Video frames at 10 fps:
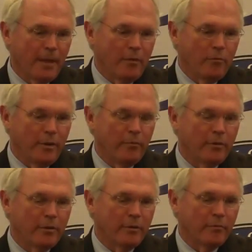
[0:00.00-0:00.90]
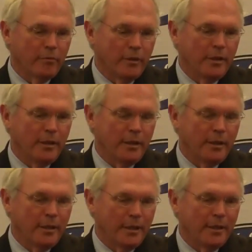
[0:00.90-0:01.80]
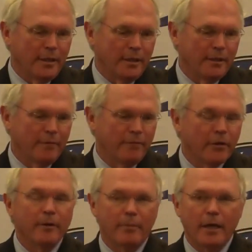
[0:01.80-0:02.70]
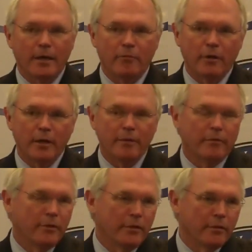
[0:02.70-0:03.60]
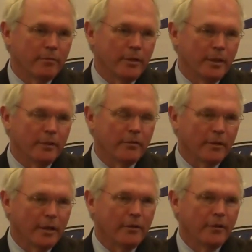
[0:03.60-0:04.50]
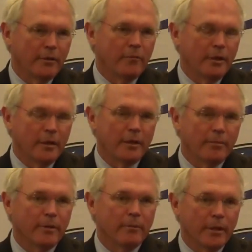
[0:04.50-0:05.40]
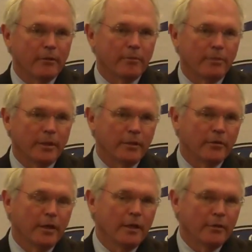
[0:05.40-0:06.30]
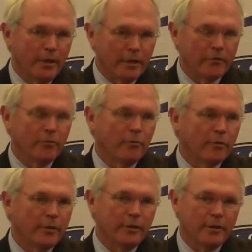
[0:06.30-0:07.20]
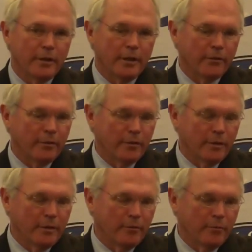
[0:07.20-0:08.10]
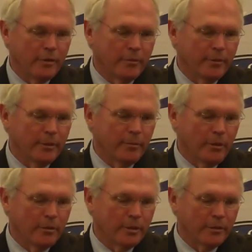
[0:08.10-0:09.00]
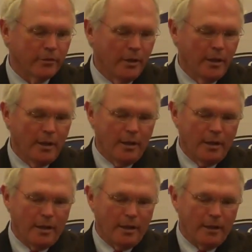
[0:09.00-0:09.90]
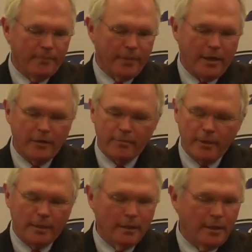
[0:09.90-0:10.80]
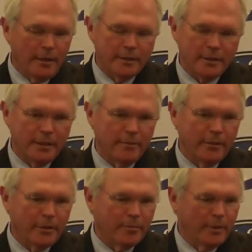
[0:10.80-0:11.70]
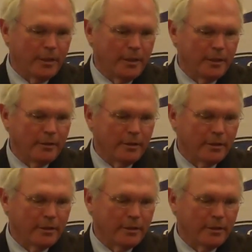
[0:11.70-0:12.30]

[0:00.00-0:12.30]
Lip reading: we were really in a very bad way with the Europeans, and I think we ended up in a better place thanks to working together with them in the Balkans. I spent a lot of time explaining